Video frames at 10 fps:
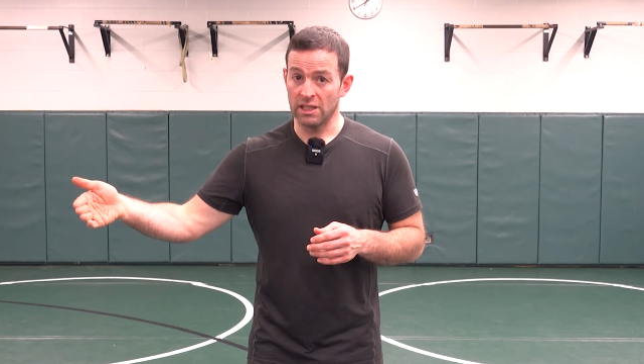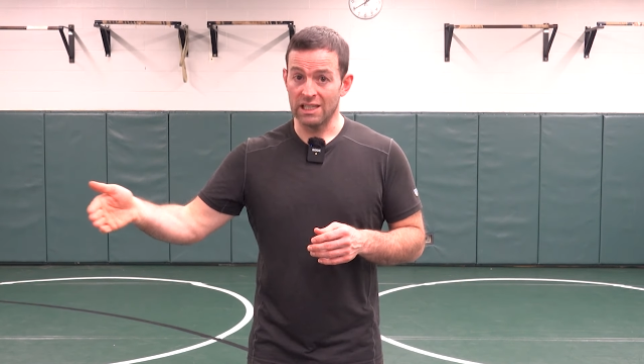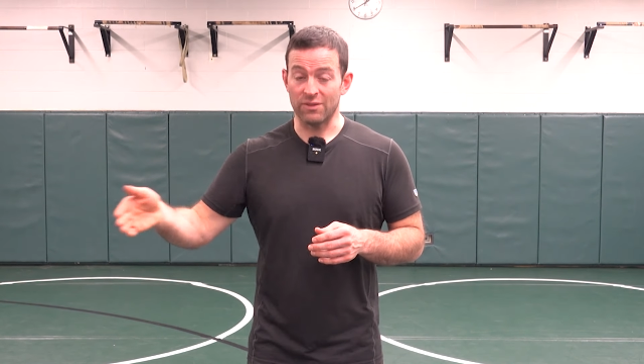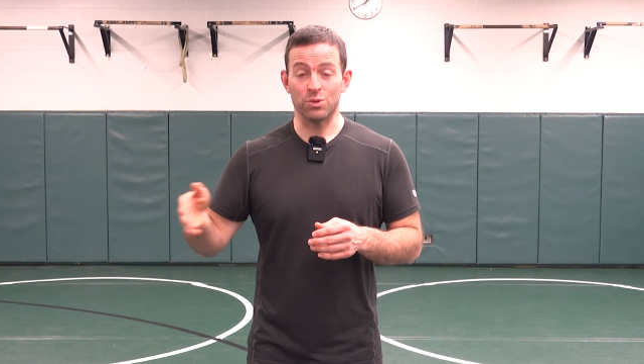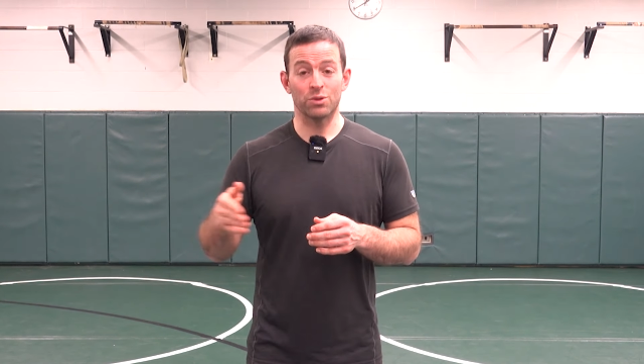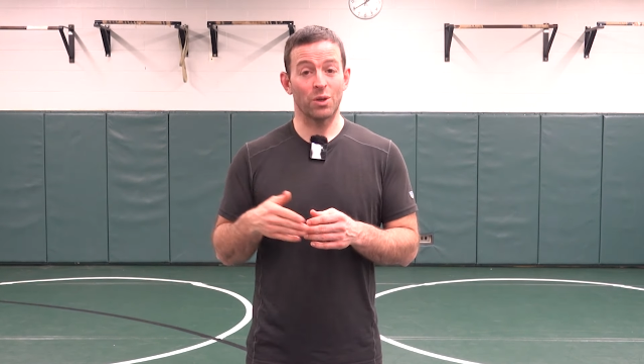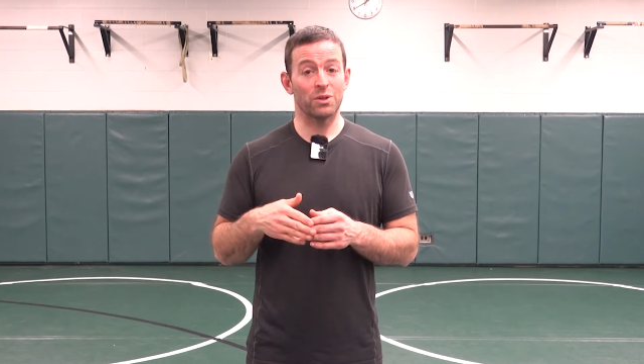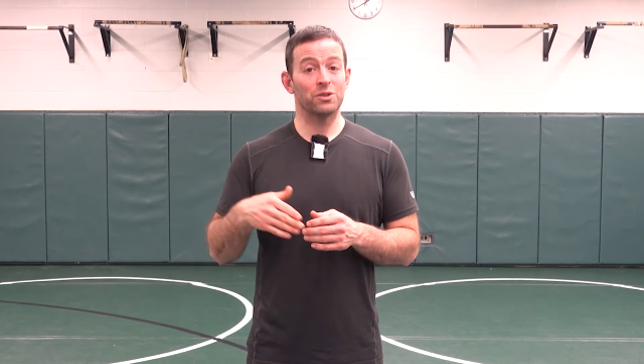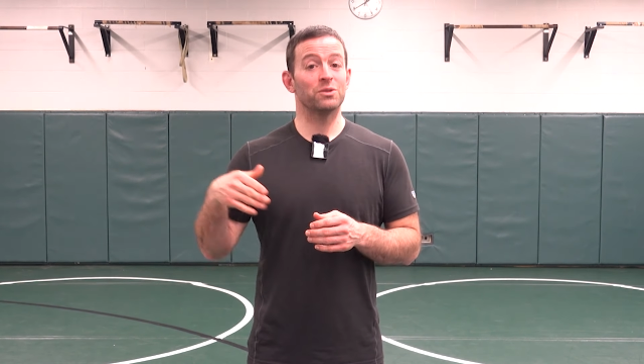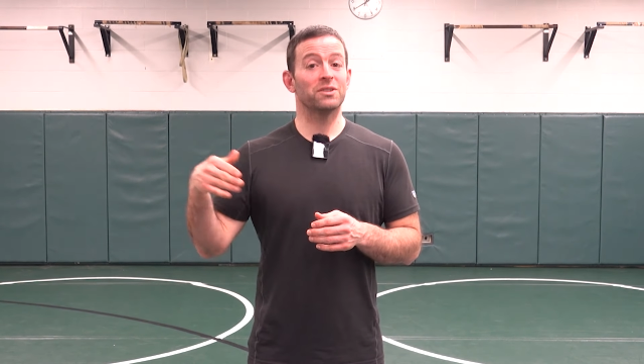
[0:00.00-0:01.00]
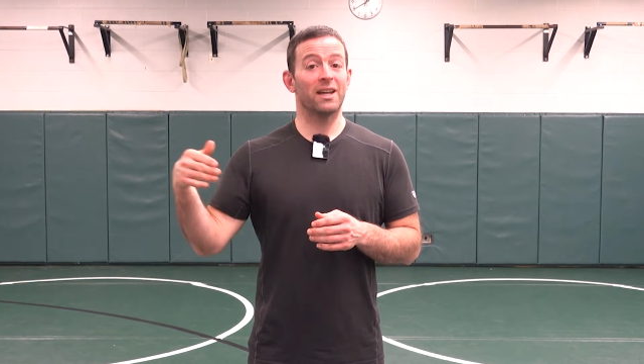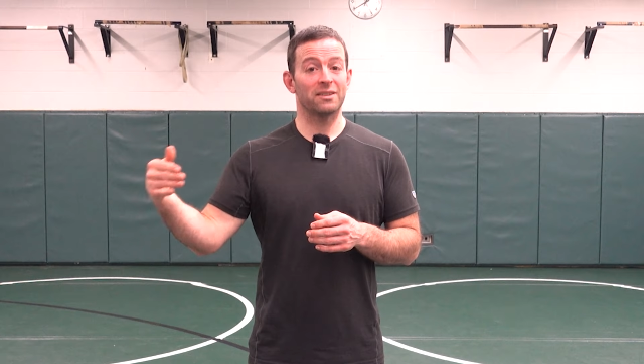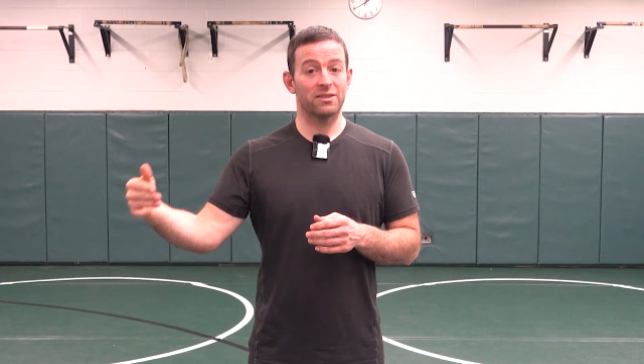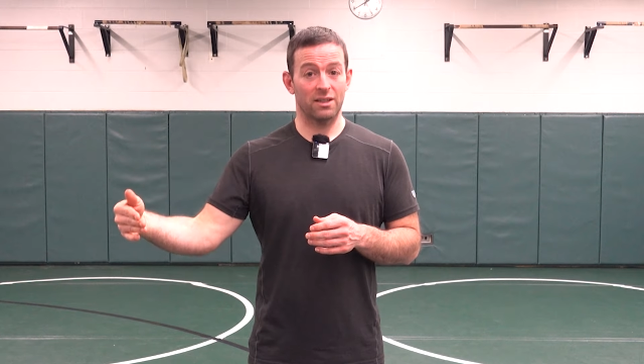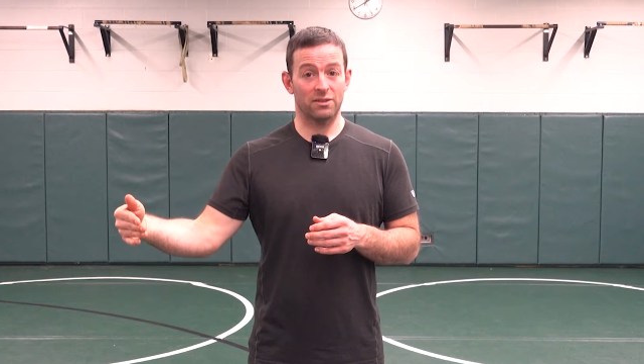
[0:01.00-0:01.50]
If you go and do
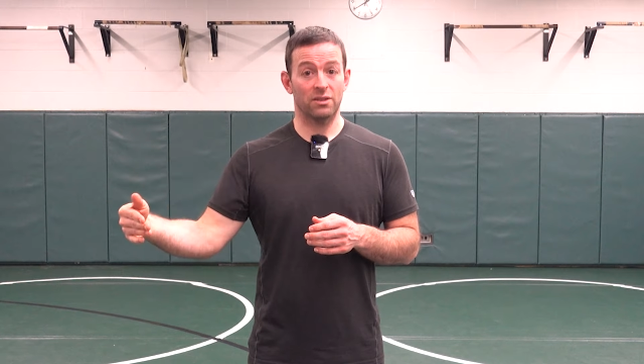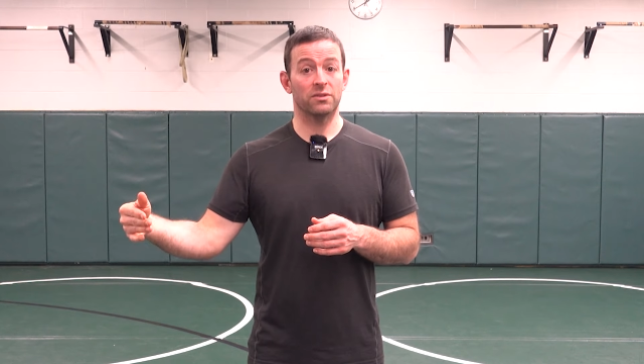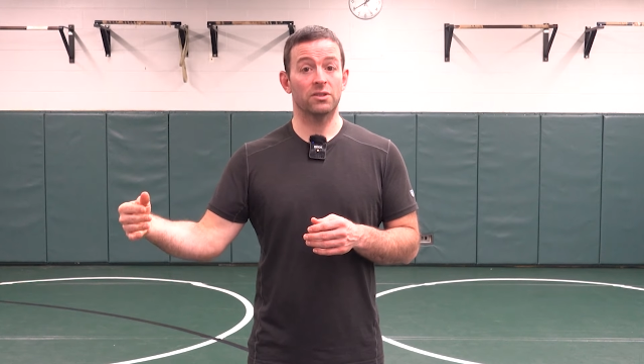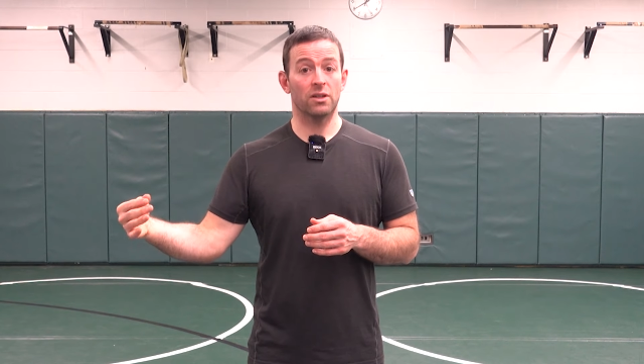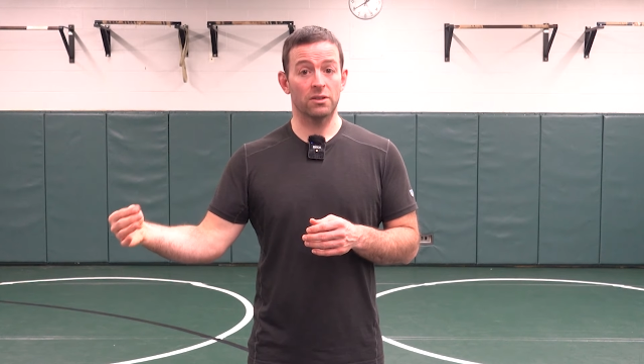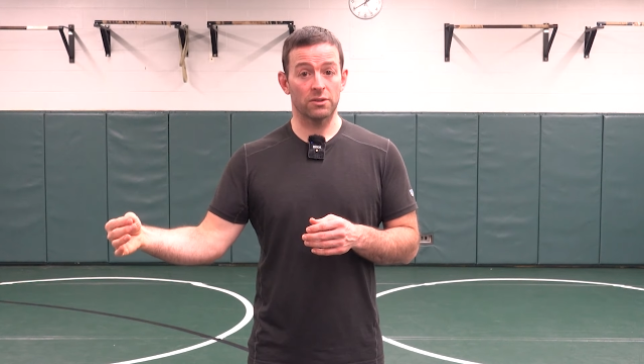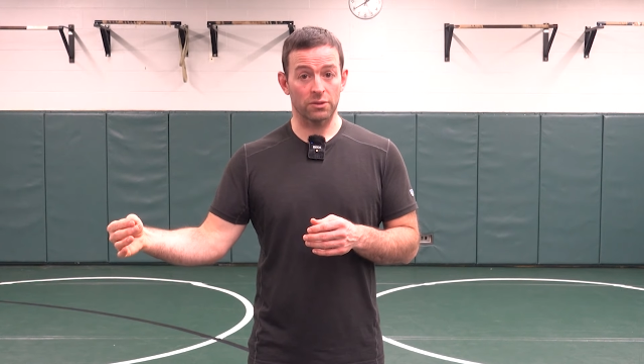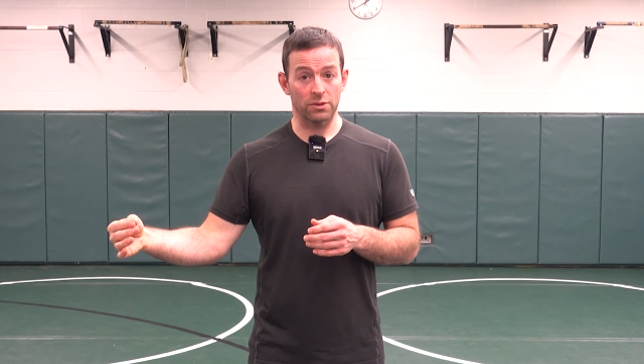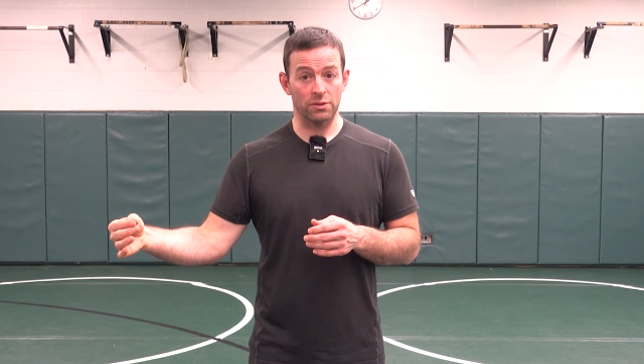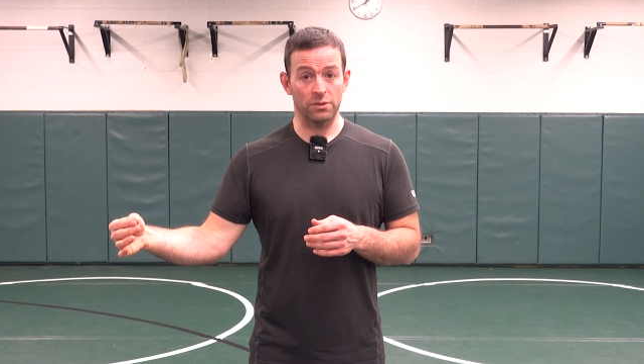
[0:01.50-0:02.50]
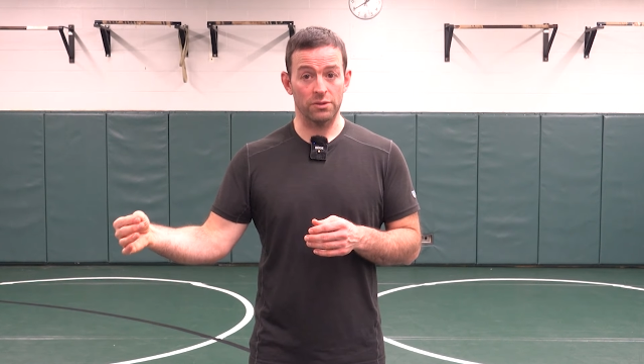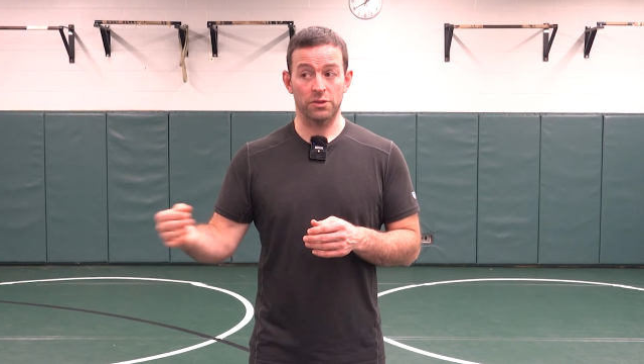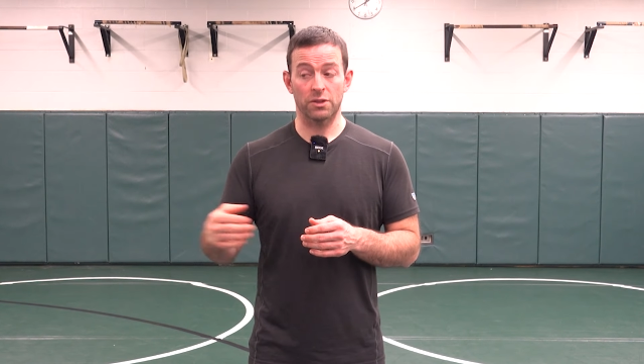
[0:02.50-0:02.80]
10 sets of tongue circles,